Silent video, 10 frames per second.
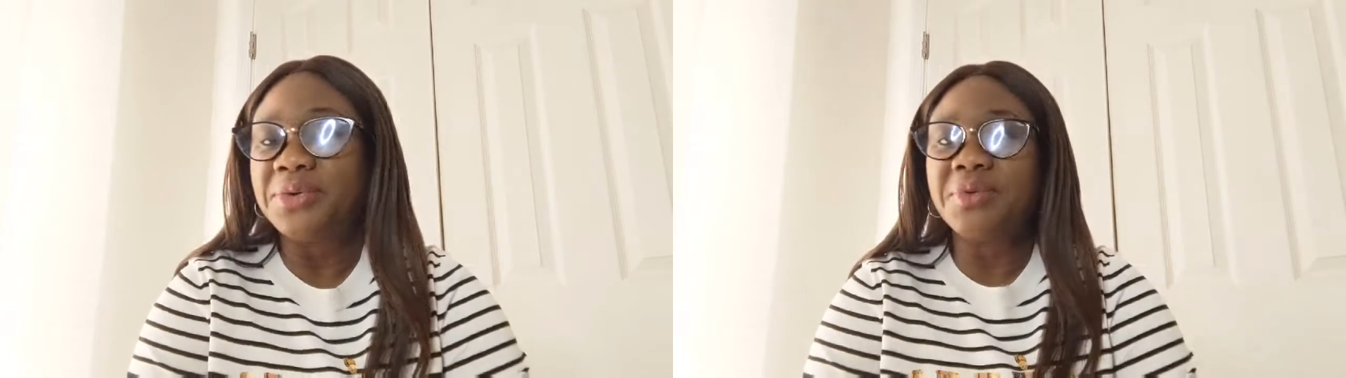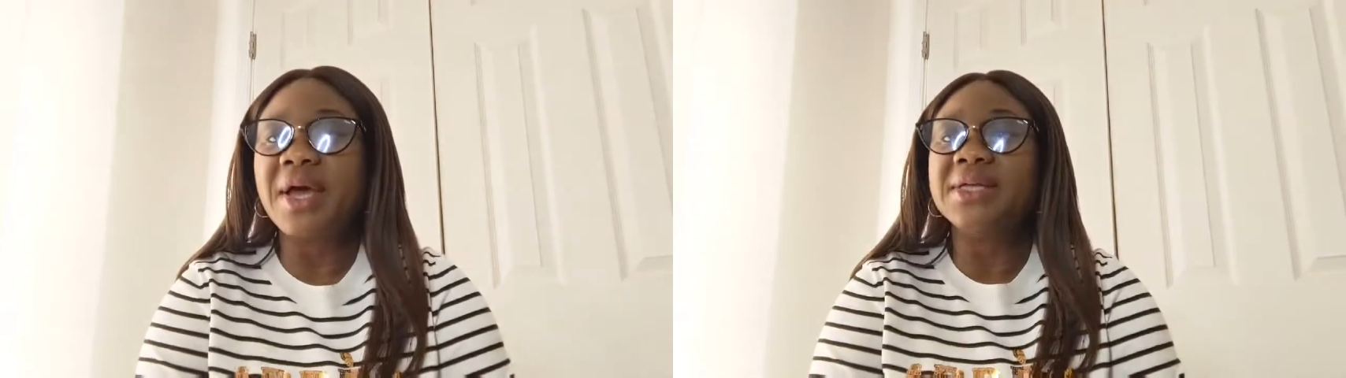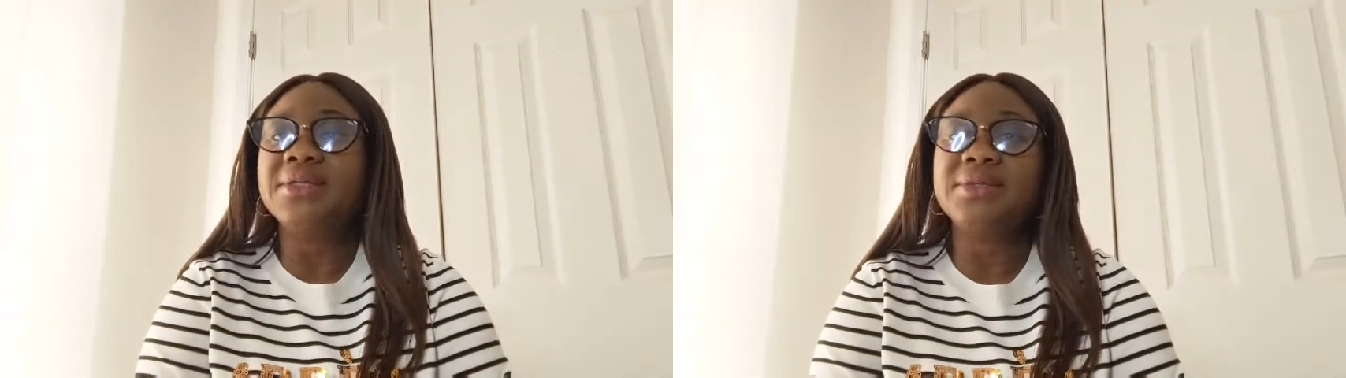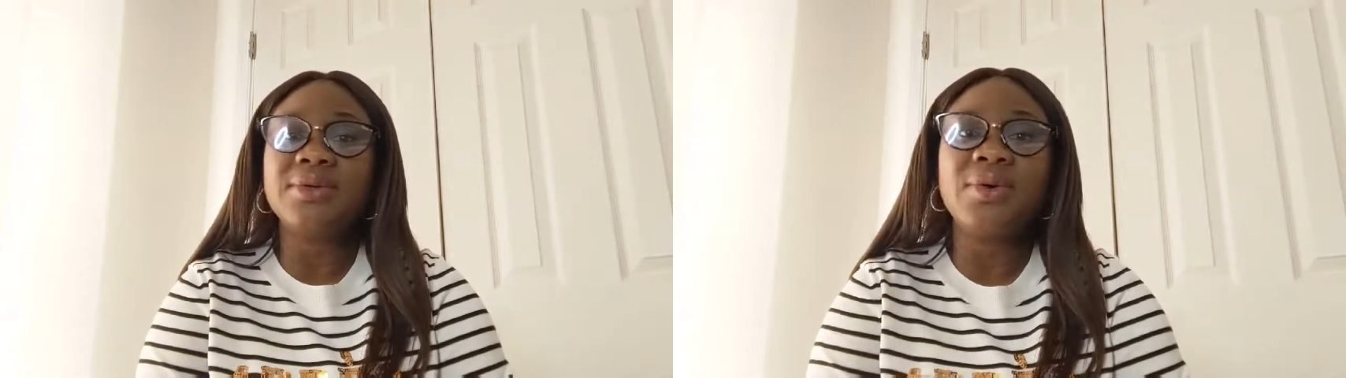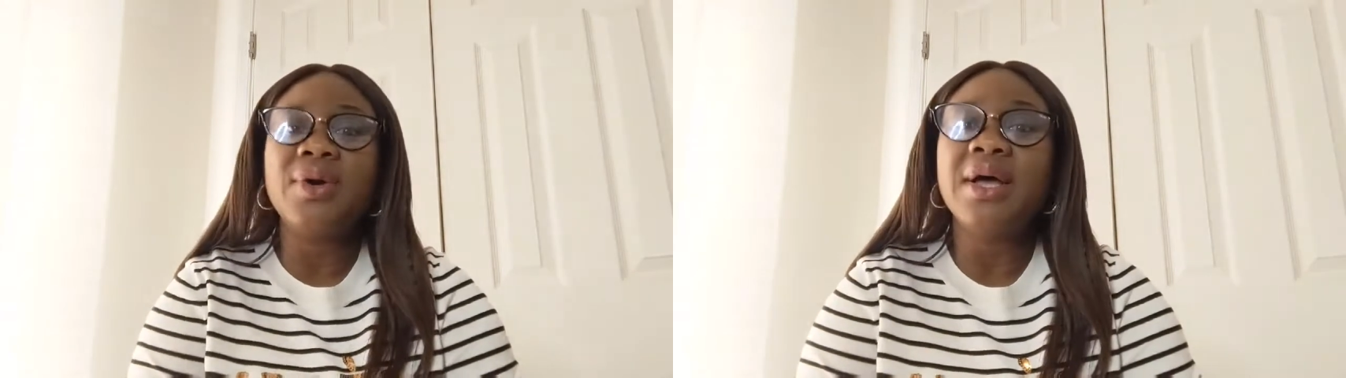All right,
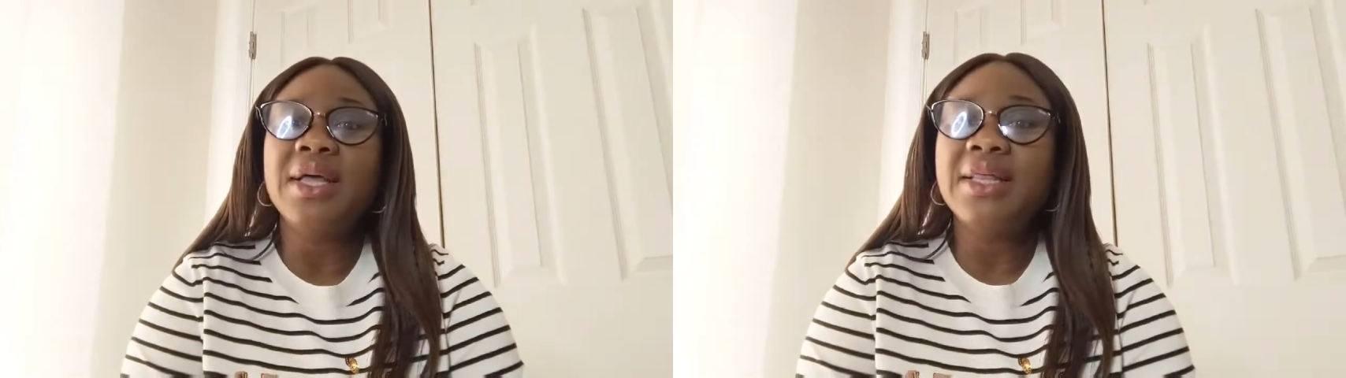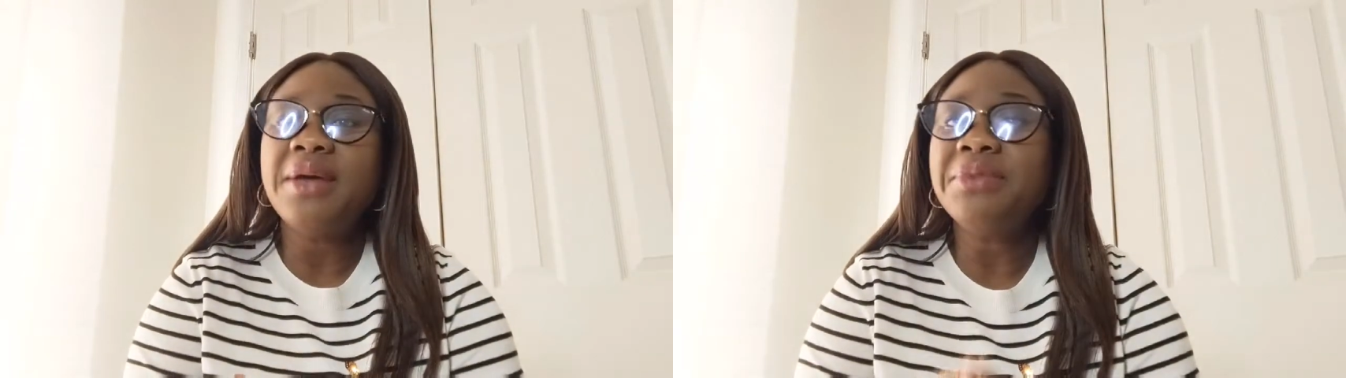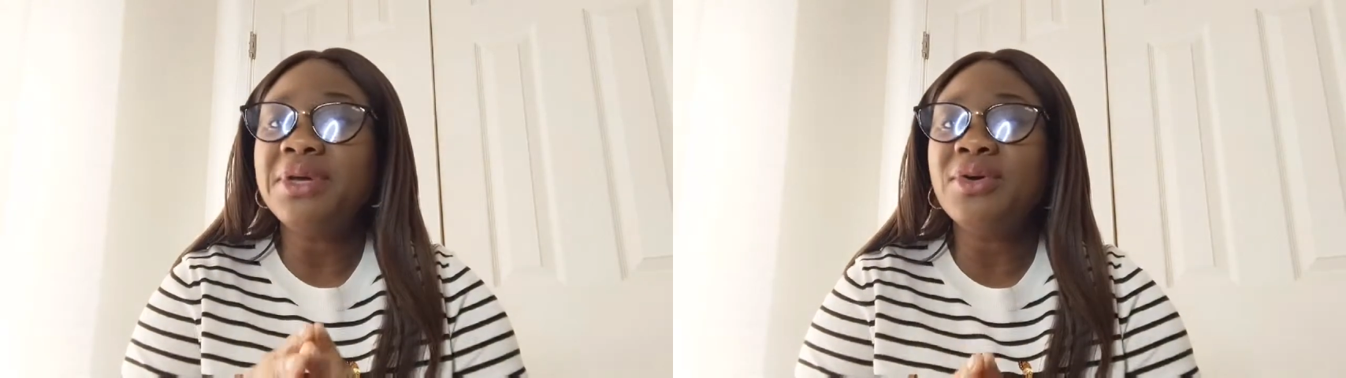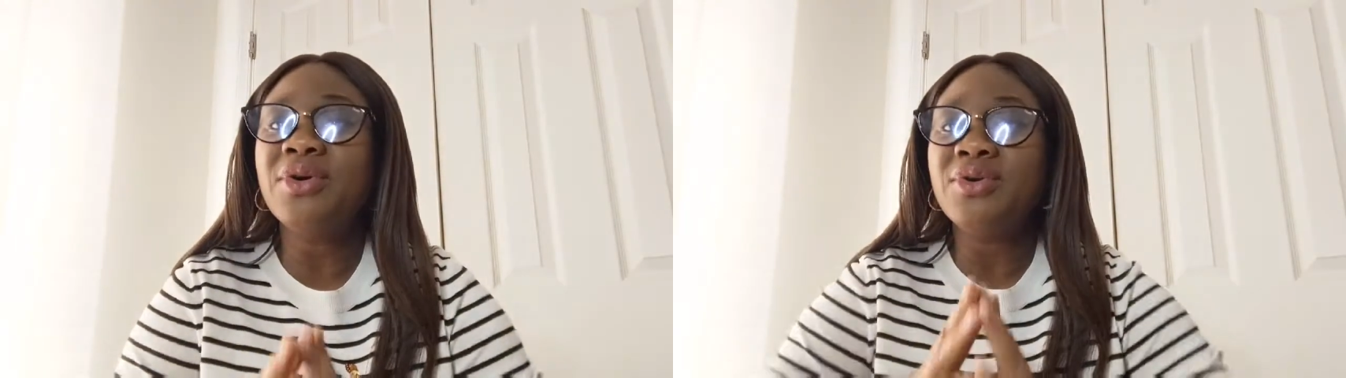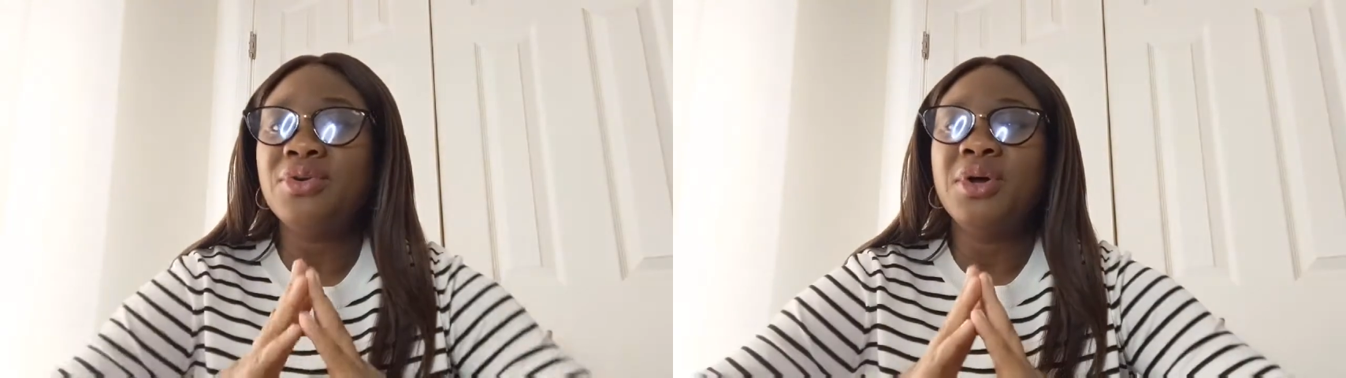so let me
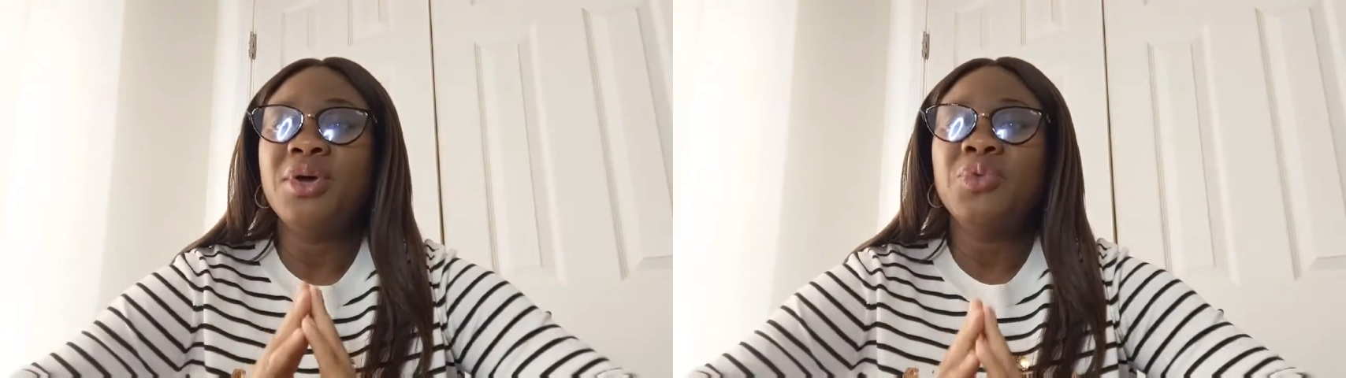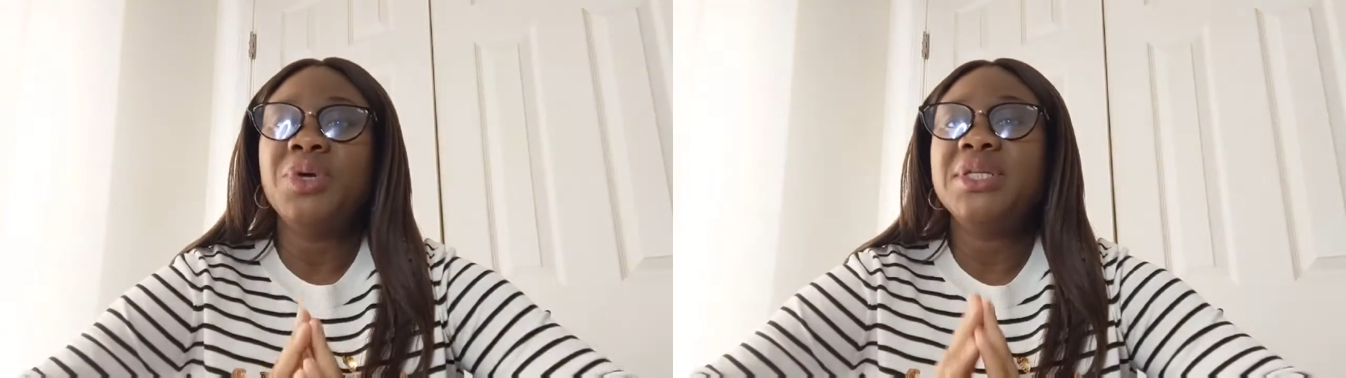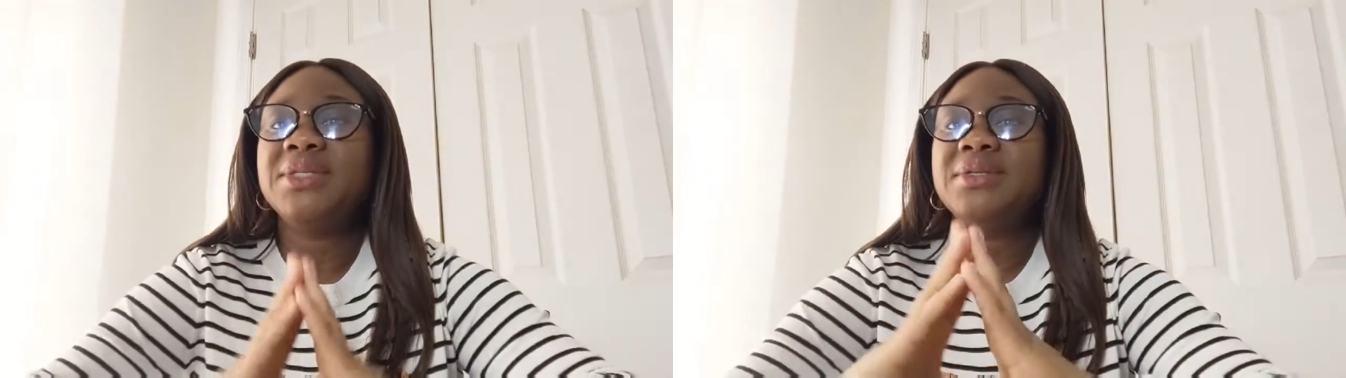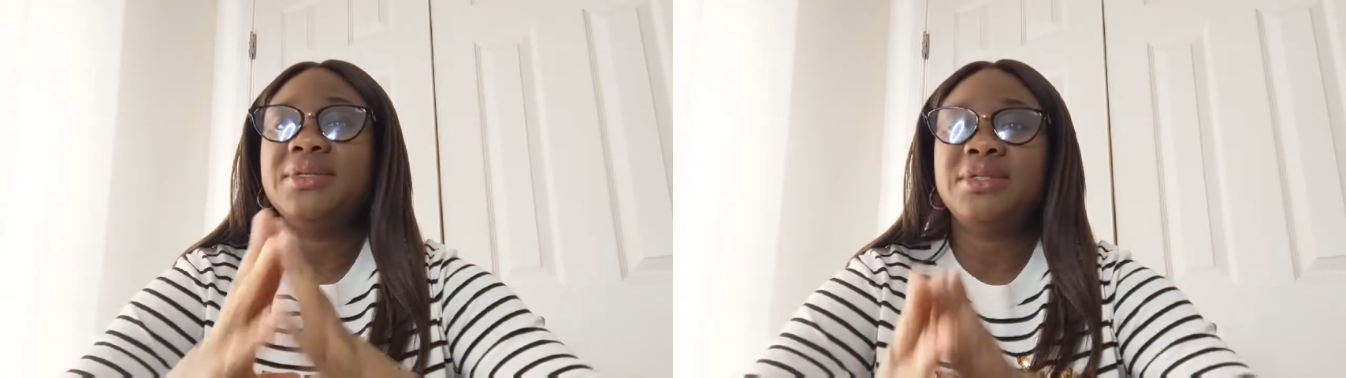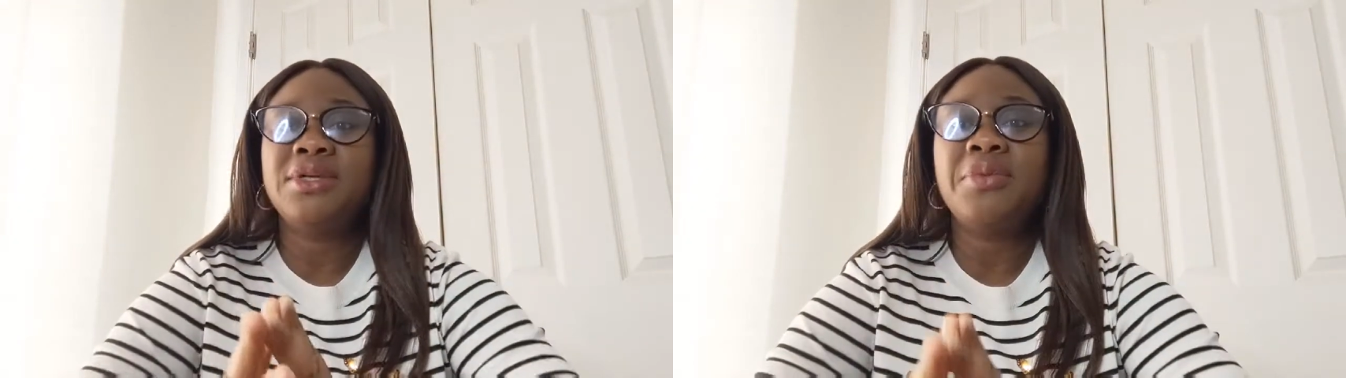go with
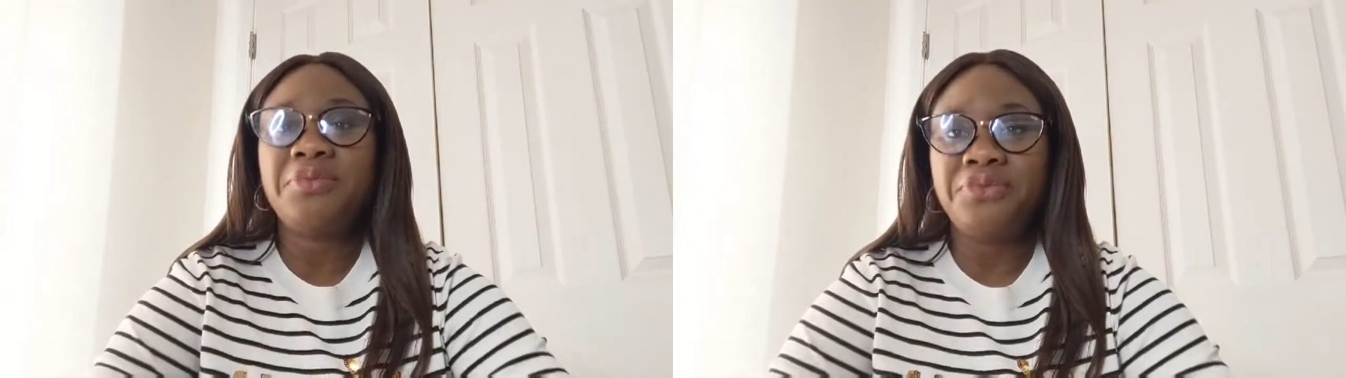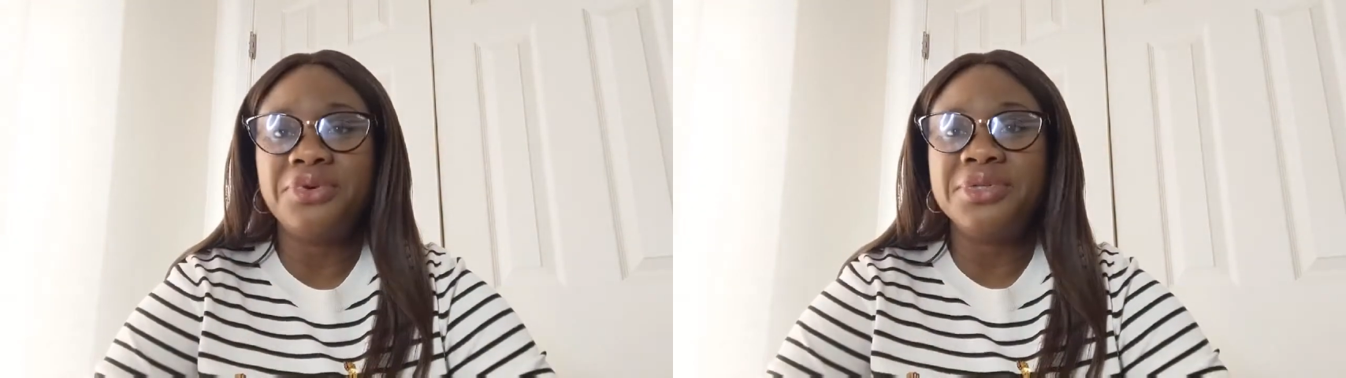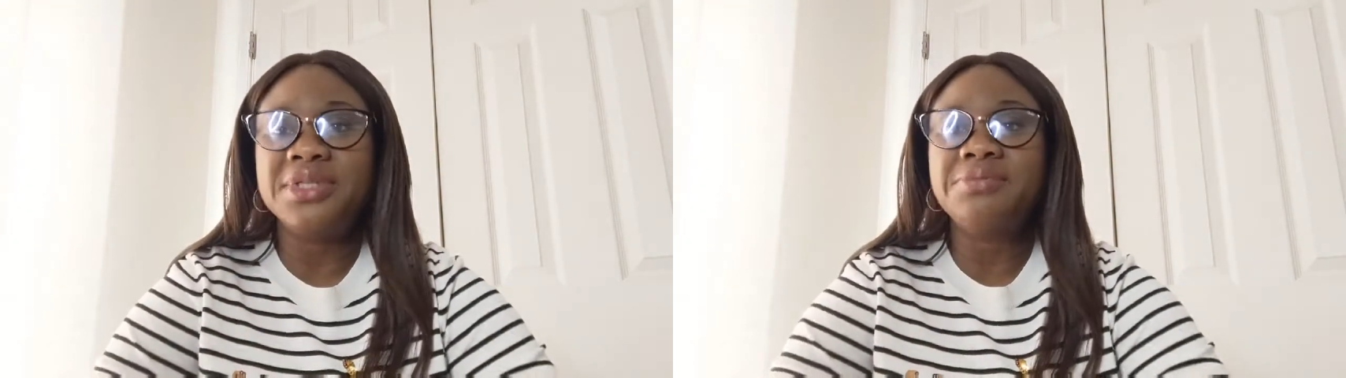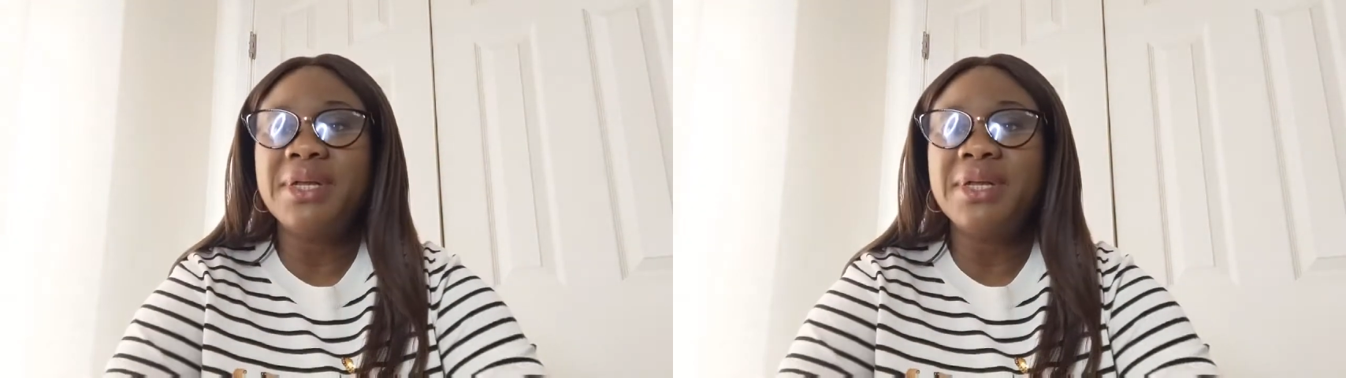the top first,